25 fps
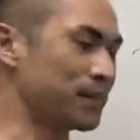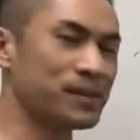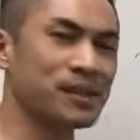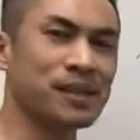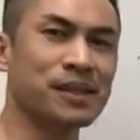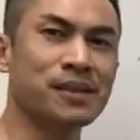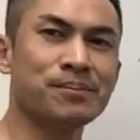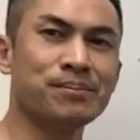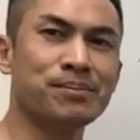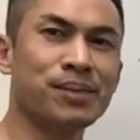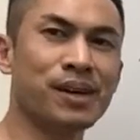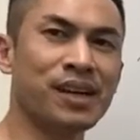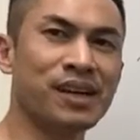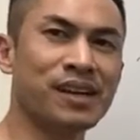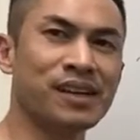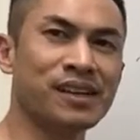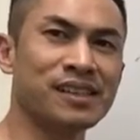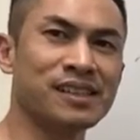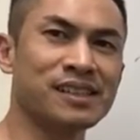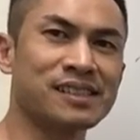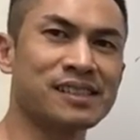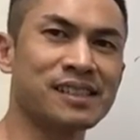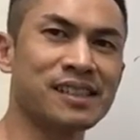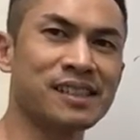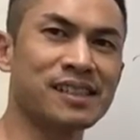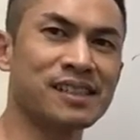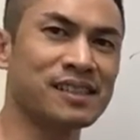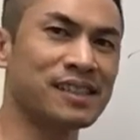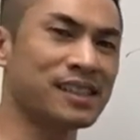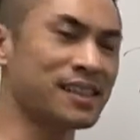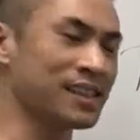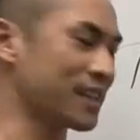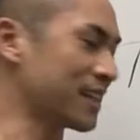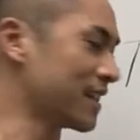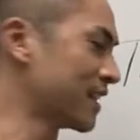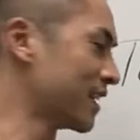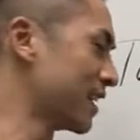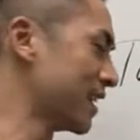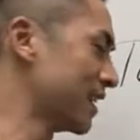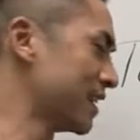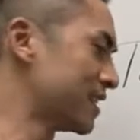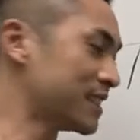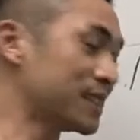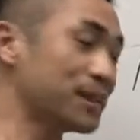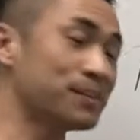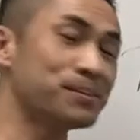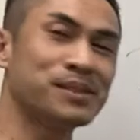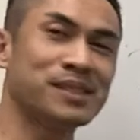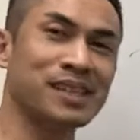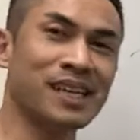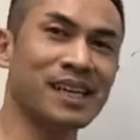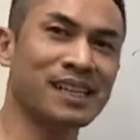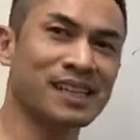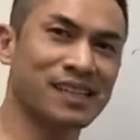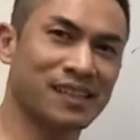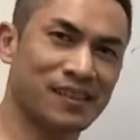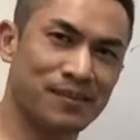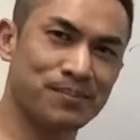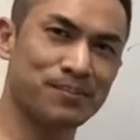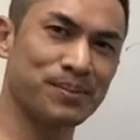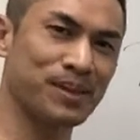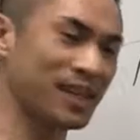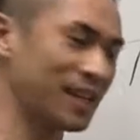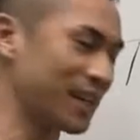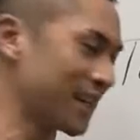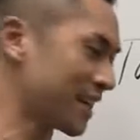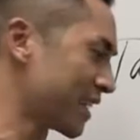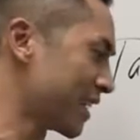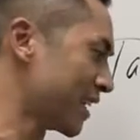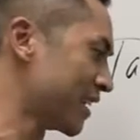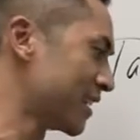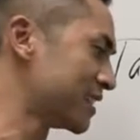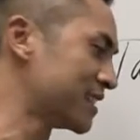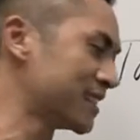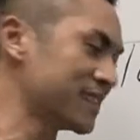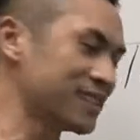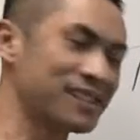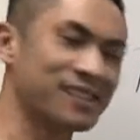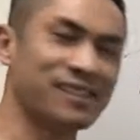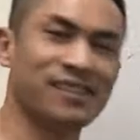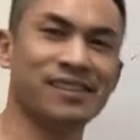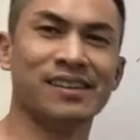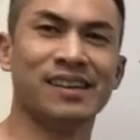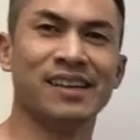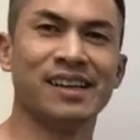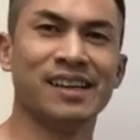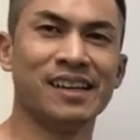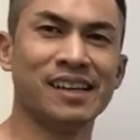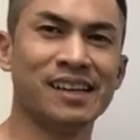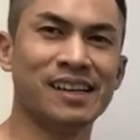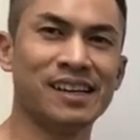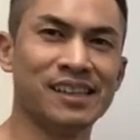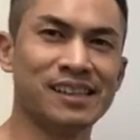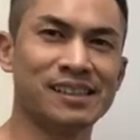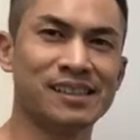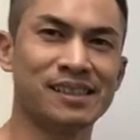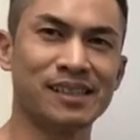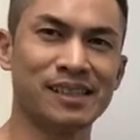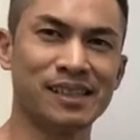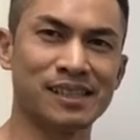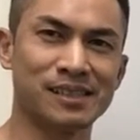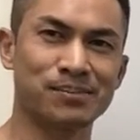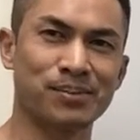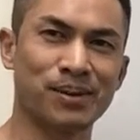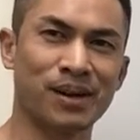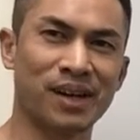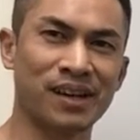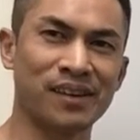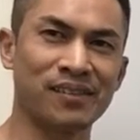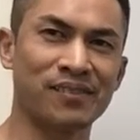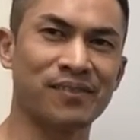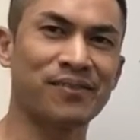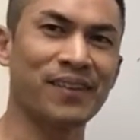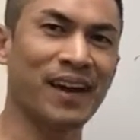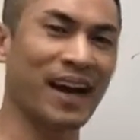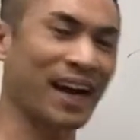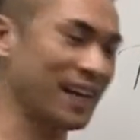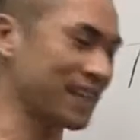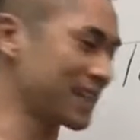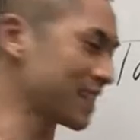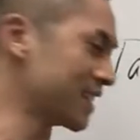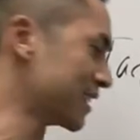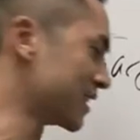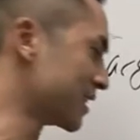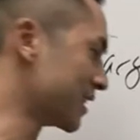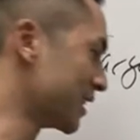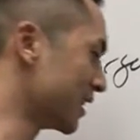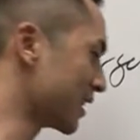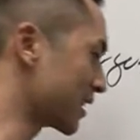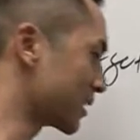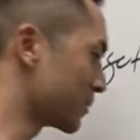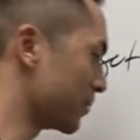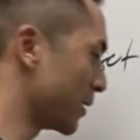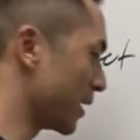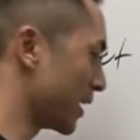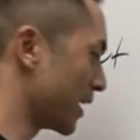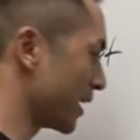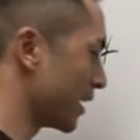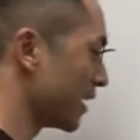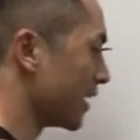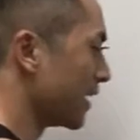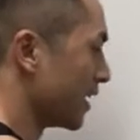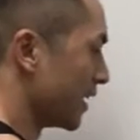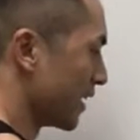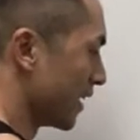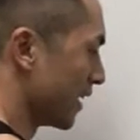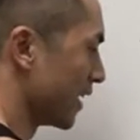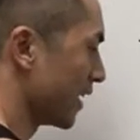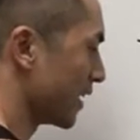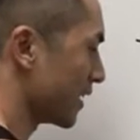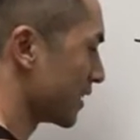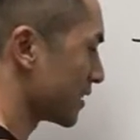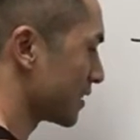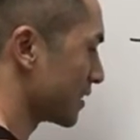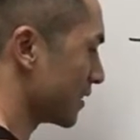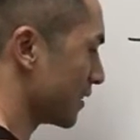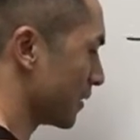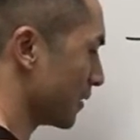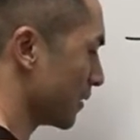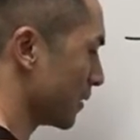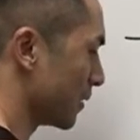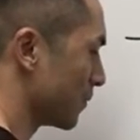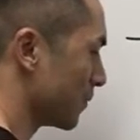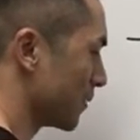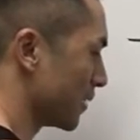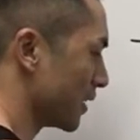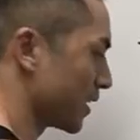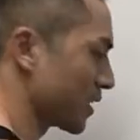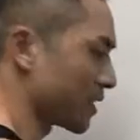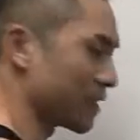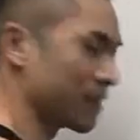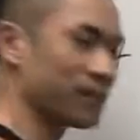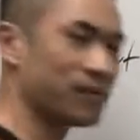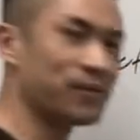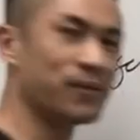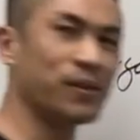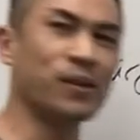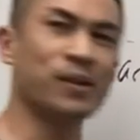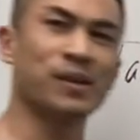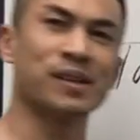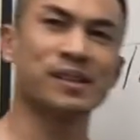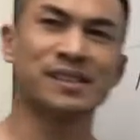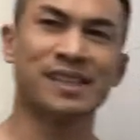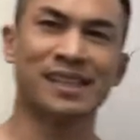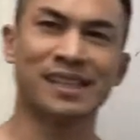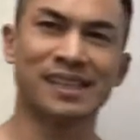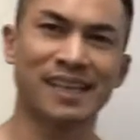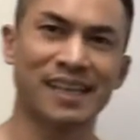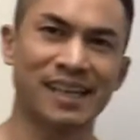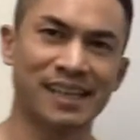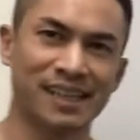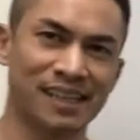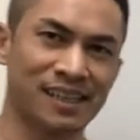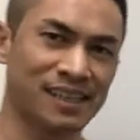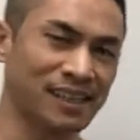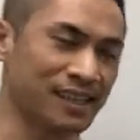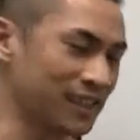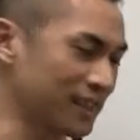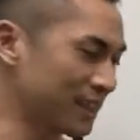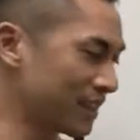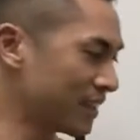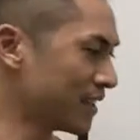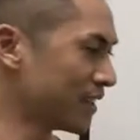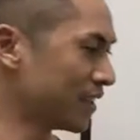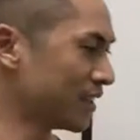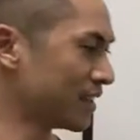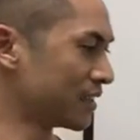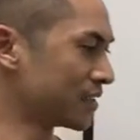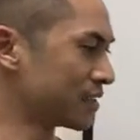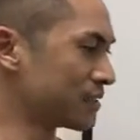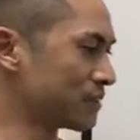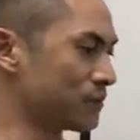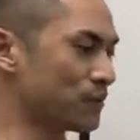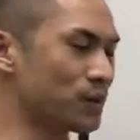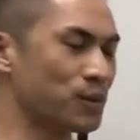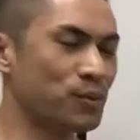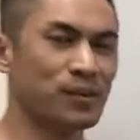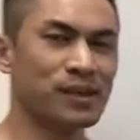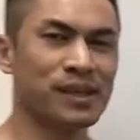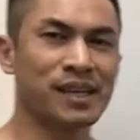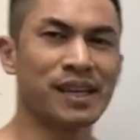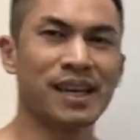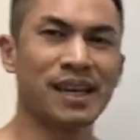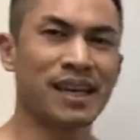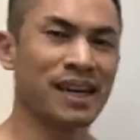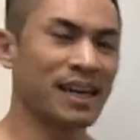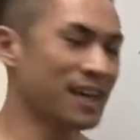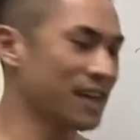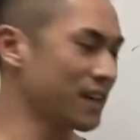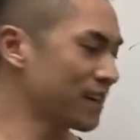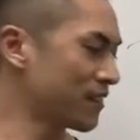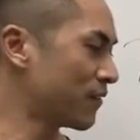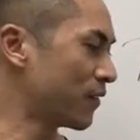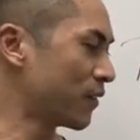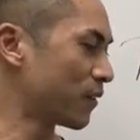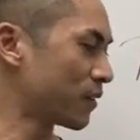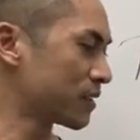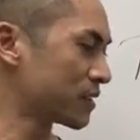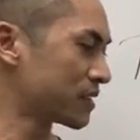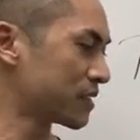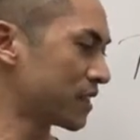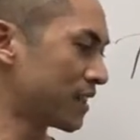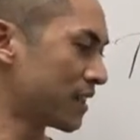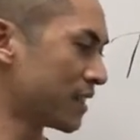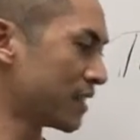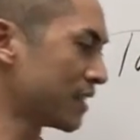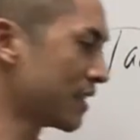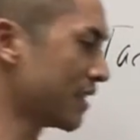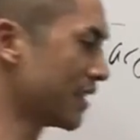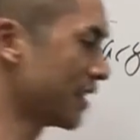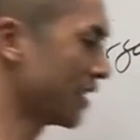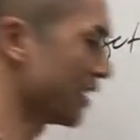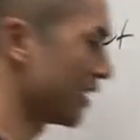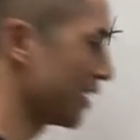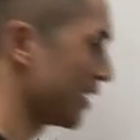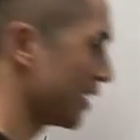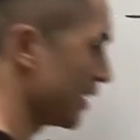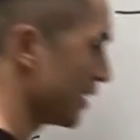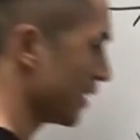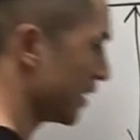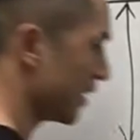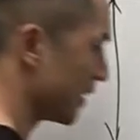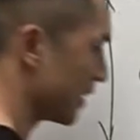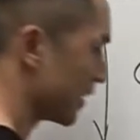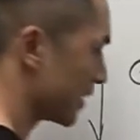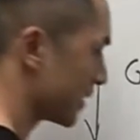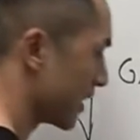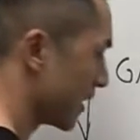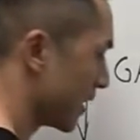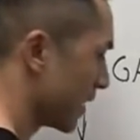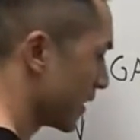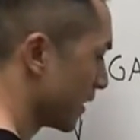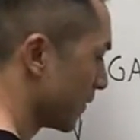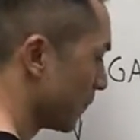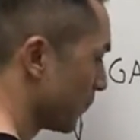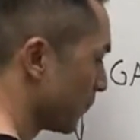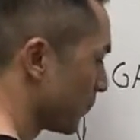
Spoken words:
Looking better in the singlet, it's subjective, but I guarantee you it's probably a fact that she looks better. And so we're not going to focus on that either. So what we can focus on is